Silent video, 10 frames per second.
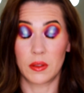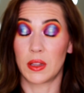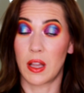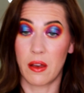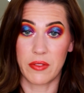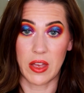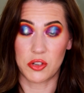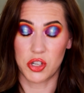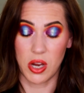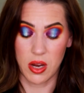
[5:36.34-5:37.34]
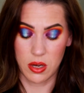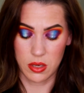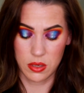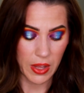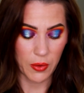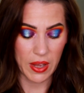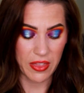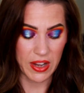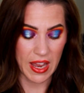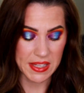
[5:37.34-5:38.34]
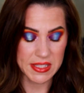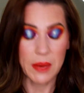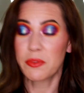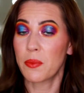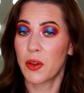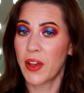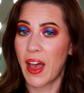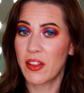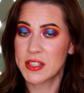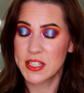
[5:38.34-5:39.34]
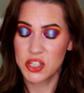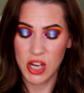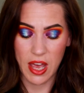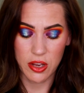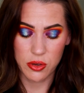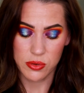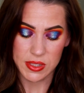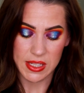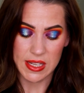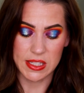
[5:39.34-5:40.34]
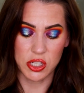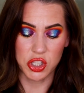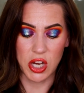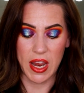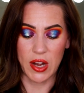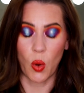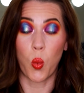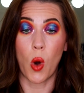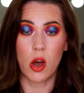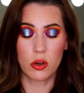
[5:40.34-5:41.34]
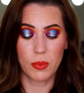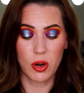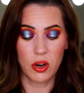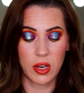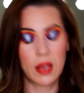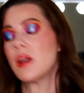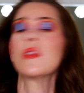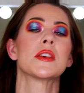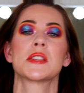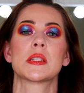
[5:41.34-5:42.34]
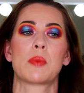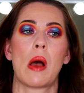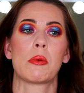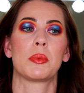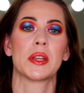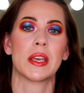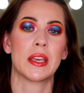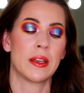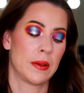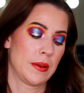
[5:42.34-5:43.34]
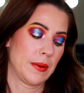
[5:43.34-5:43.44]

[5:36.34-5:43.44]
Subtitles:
Love that shade. Okay, the next up from their Galaxy Shadows is the shade Watermark. And this is probably,